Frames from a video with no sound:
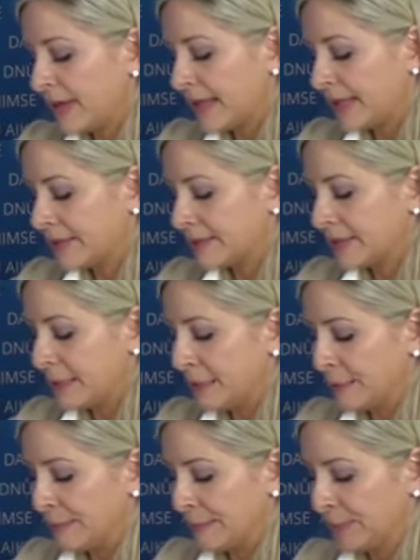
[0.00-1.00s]
And
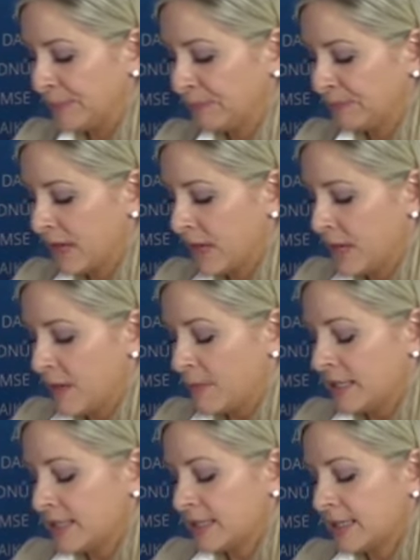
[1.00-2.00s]

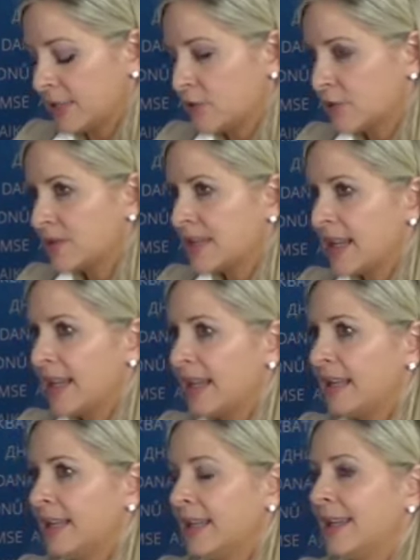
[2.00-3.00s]
basically
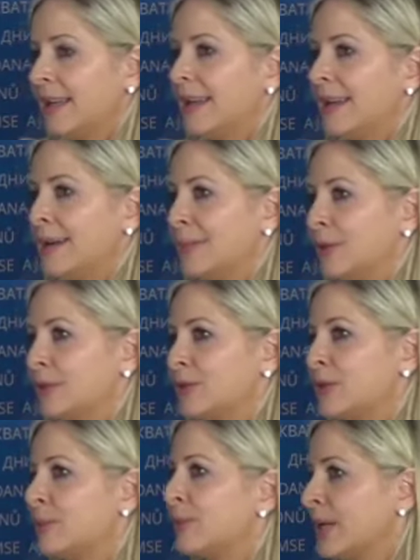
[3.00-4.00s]
today, the
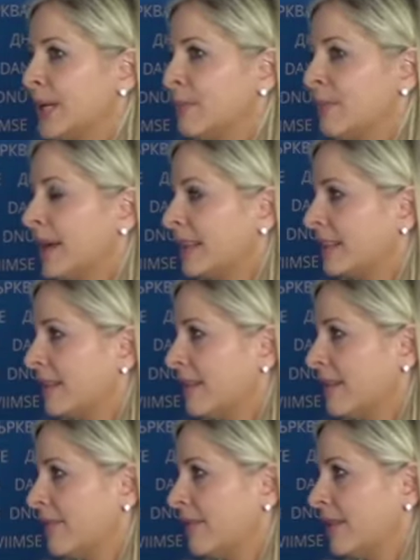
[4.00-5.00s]
supreme body
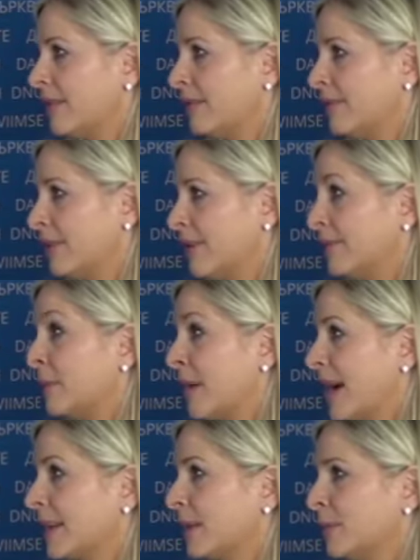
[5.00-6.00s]
of the
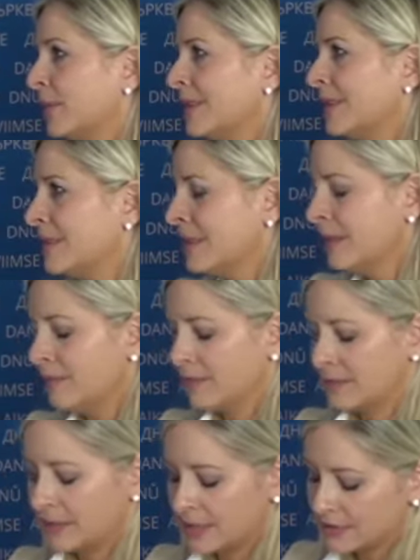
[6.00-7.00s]
Baha'i community
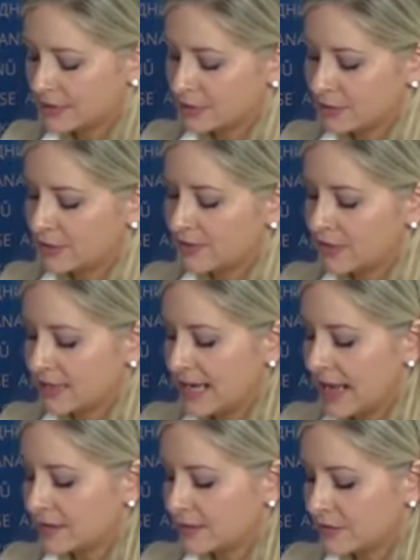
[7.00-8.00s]
is the Universal
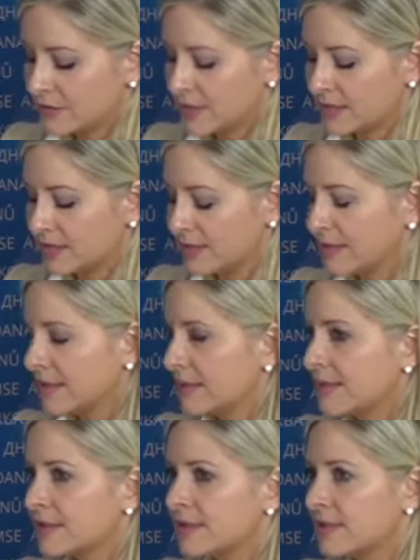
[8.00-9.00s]
House of Justice, and
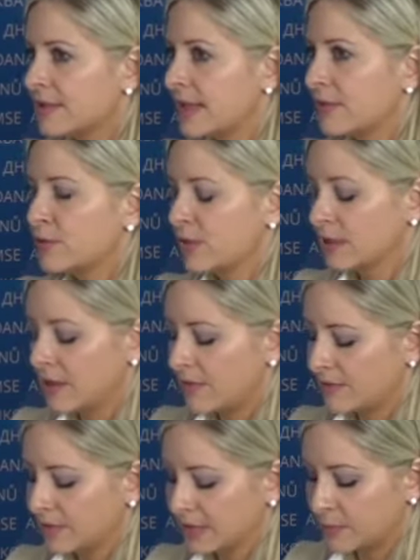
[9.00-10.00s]
it's the central
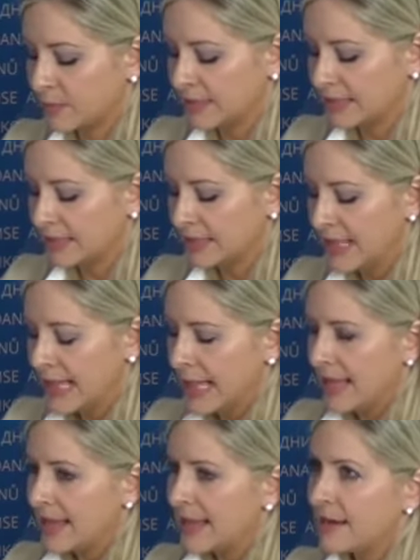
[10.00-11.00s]
governing body.
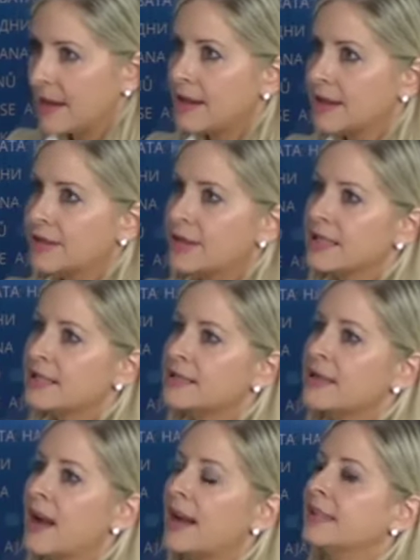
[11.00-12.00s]
And under its
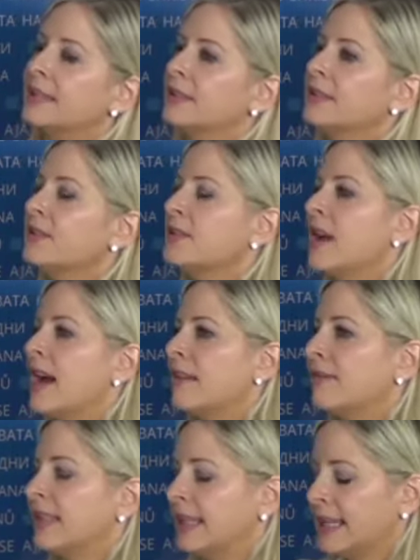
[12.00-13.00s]
guidance, you
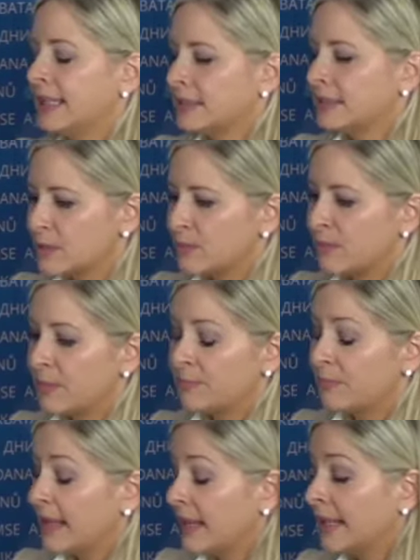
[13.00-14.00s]
have
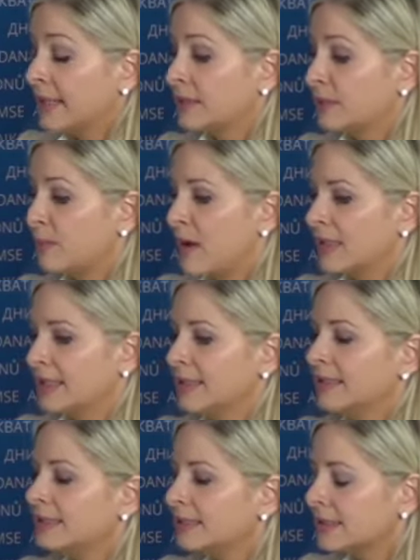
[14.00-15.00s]
elected
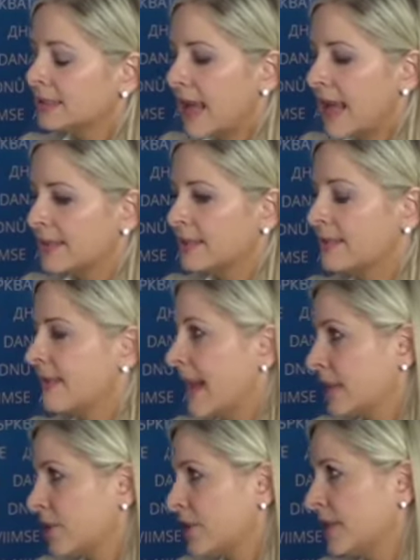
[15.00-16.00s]
bodies at
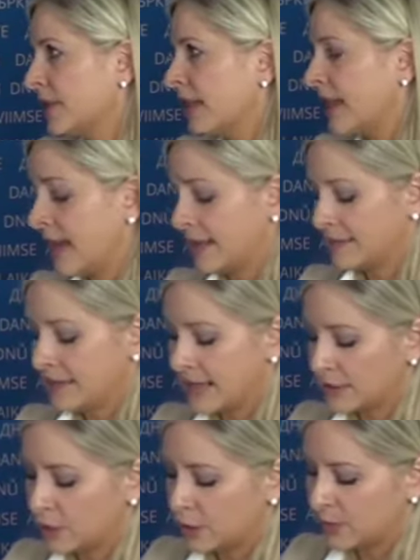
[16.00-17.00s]
national and
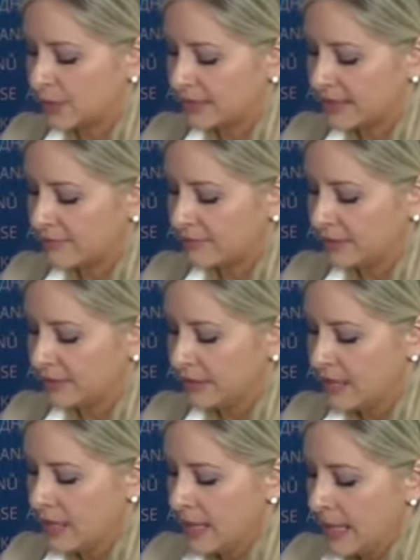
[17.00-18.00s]
at local
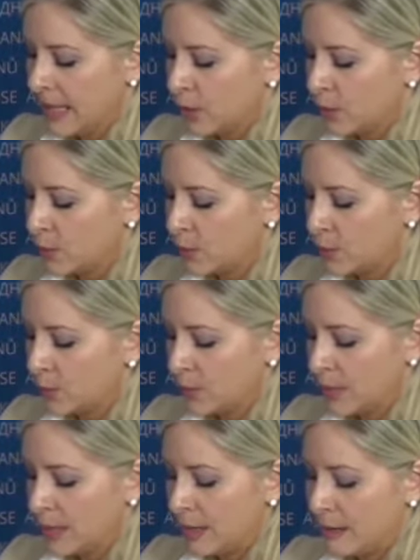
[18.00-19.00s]
level
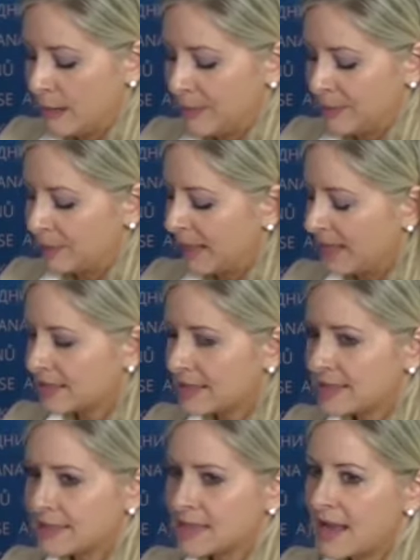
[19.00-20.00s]
who
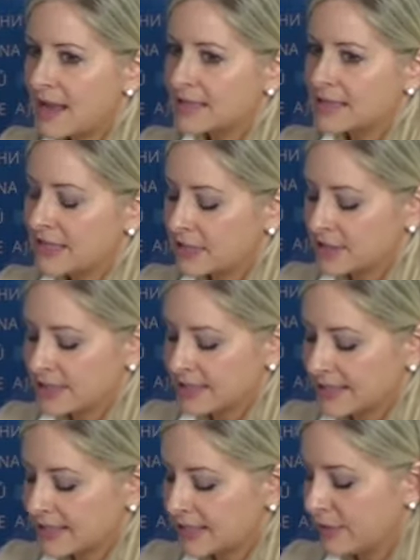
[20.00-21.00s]
exercise
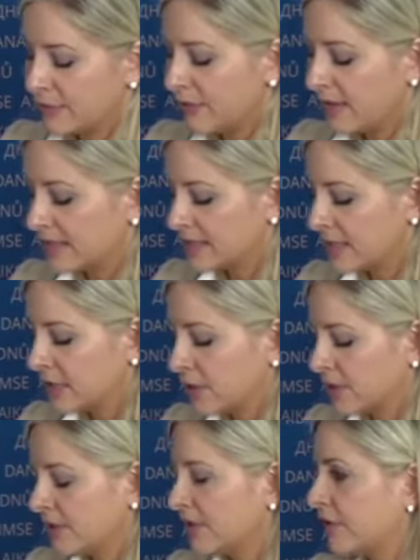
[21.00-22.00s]
legislative,
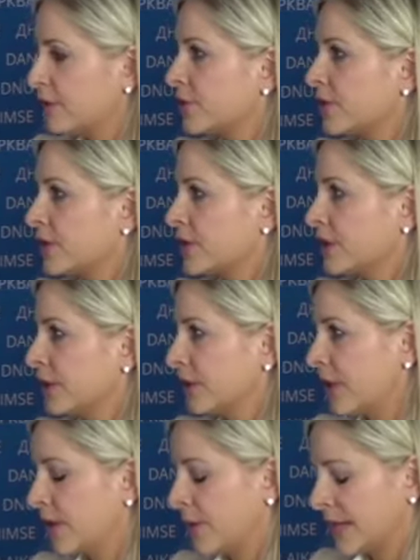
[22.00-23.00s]
executive, and judicial
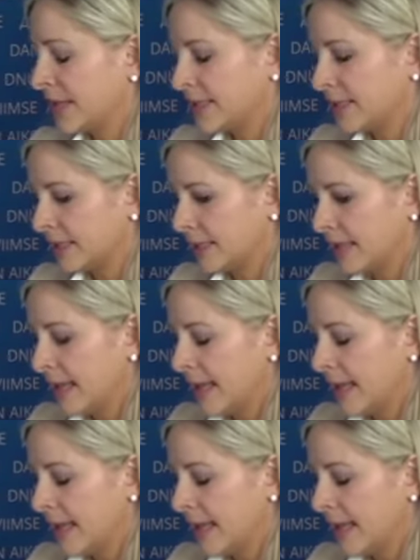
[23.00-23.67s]
authority.